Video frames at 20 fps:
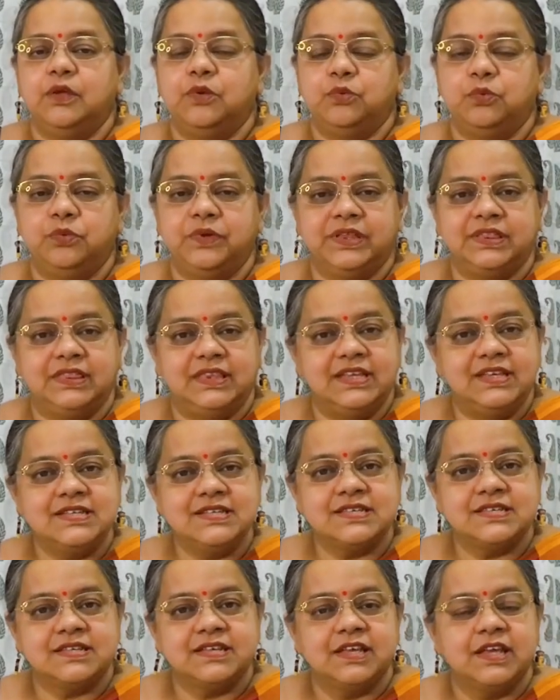With
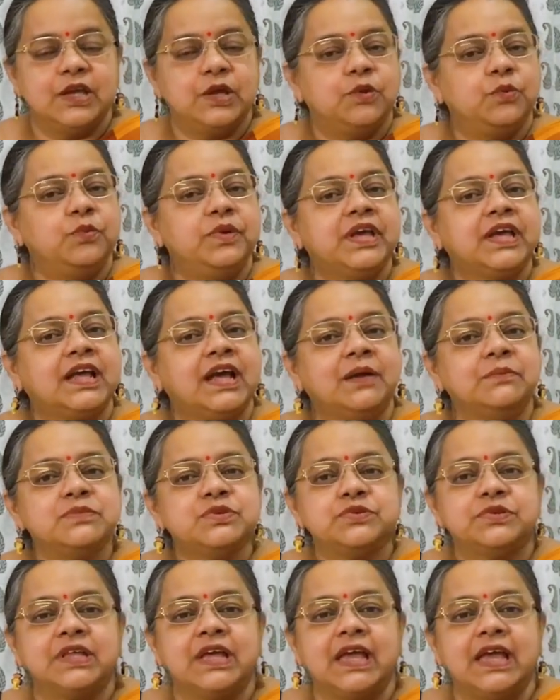this, we come
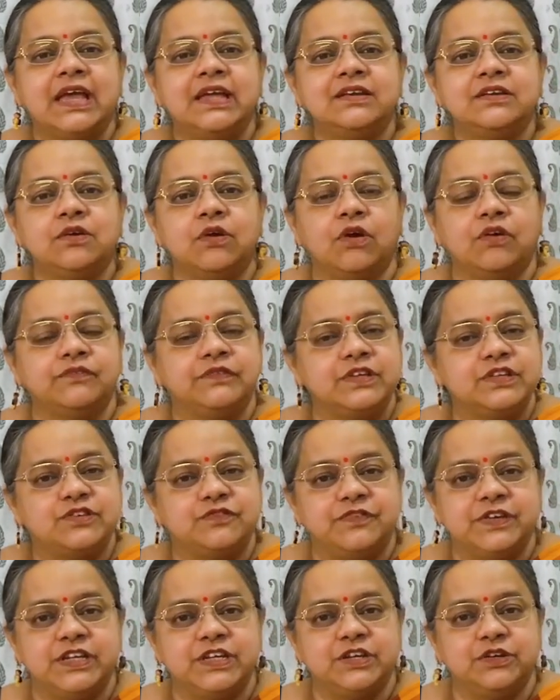to the end of this
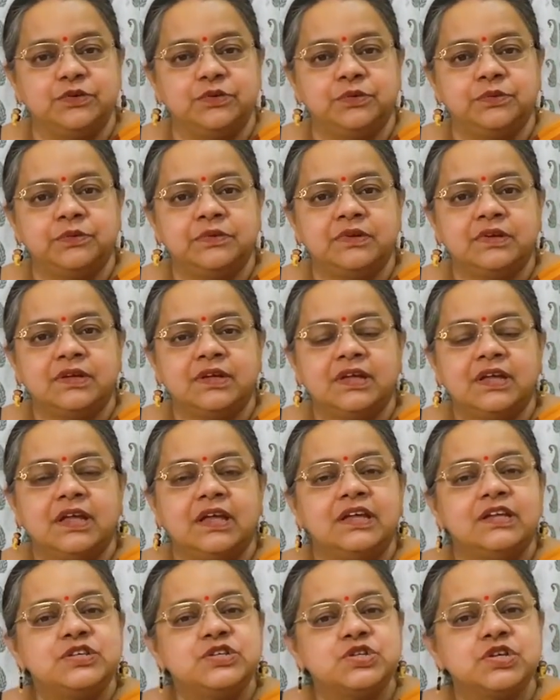video.
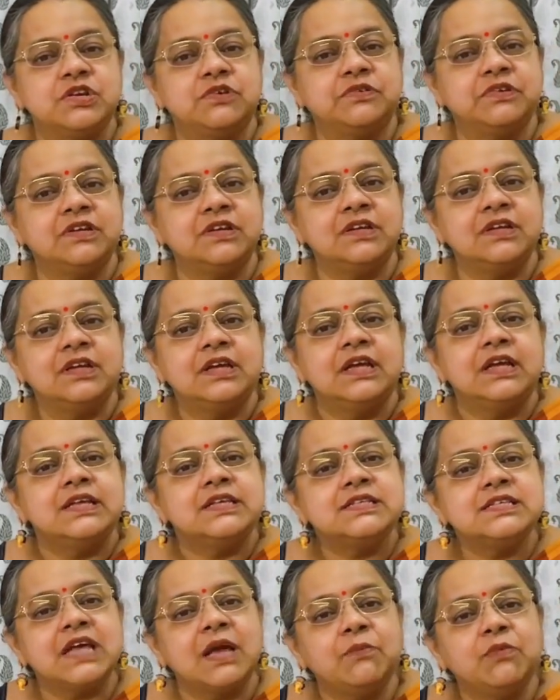Children,
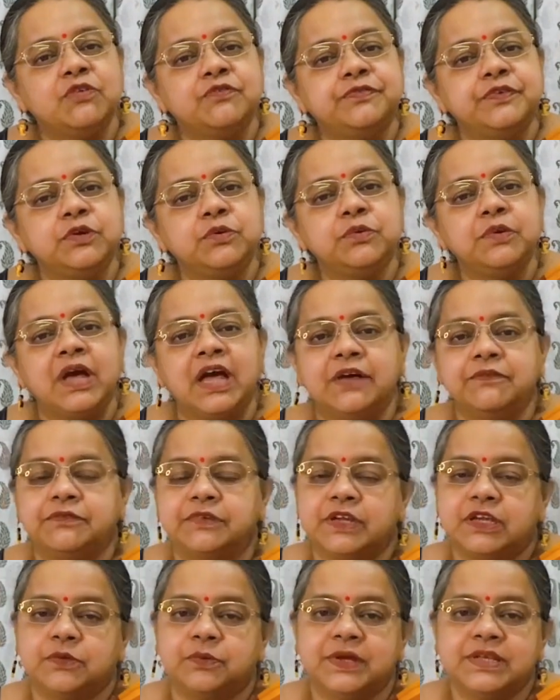some of you have
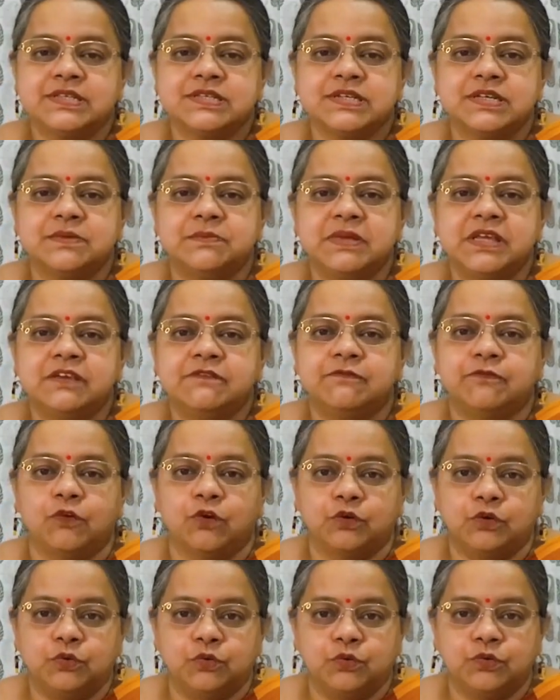requested me
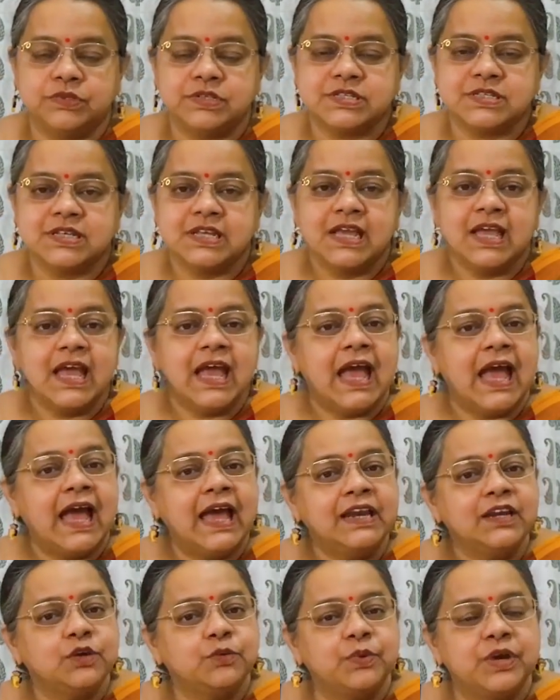for notes
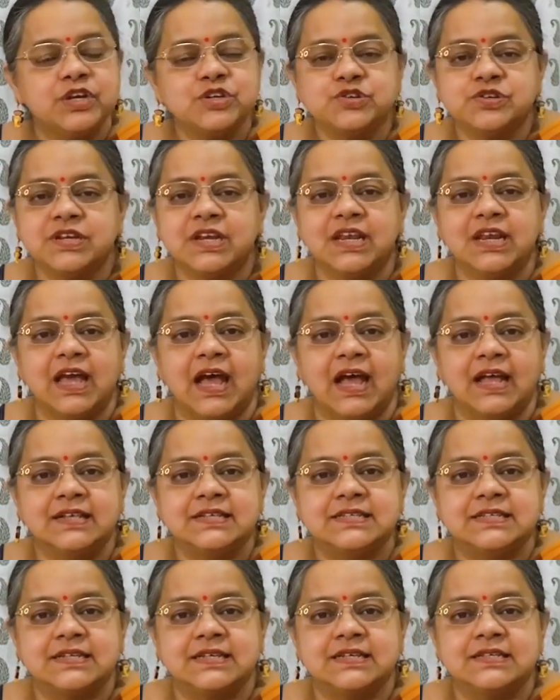and question and
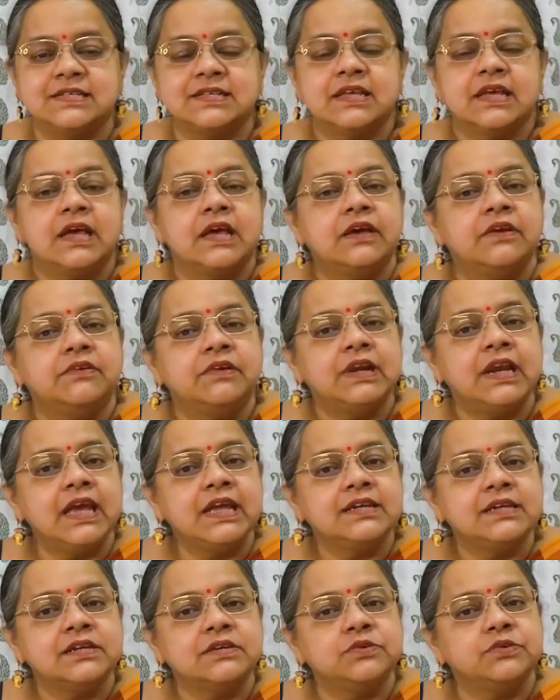answers
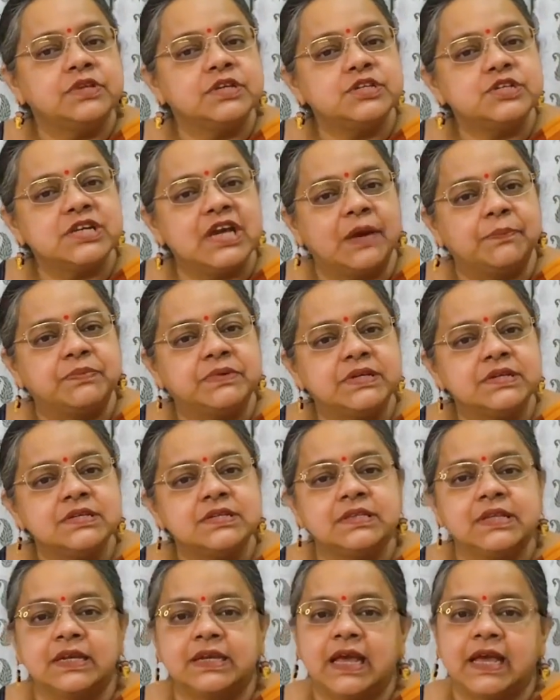related to the chapters
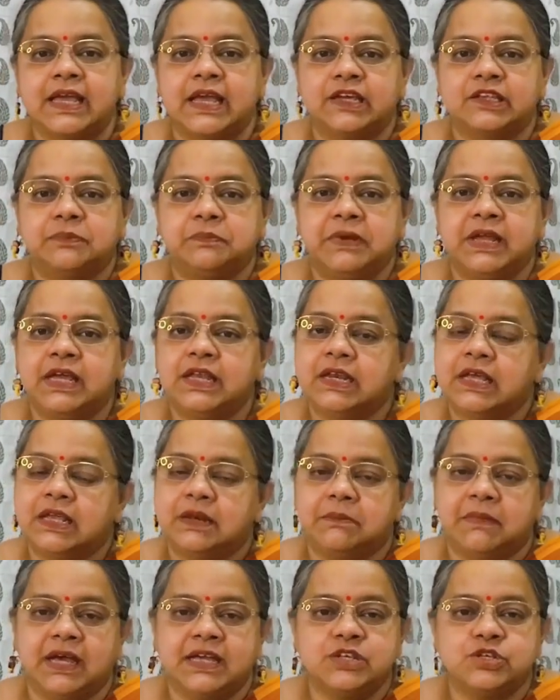that I explain
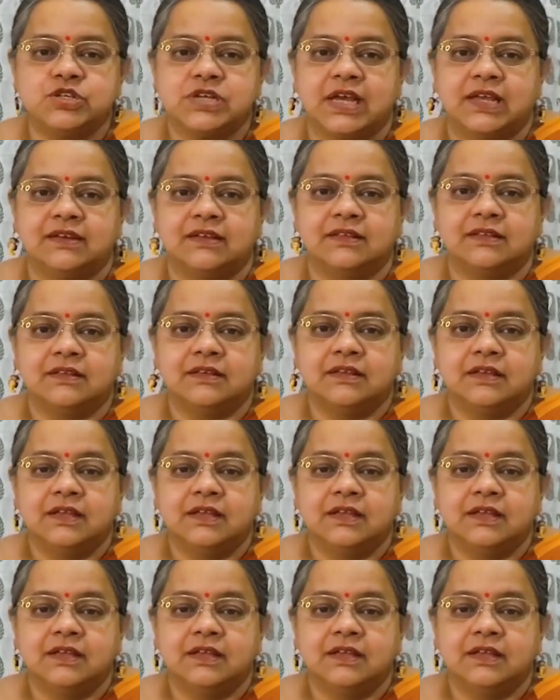in my channel.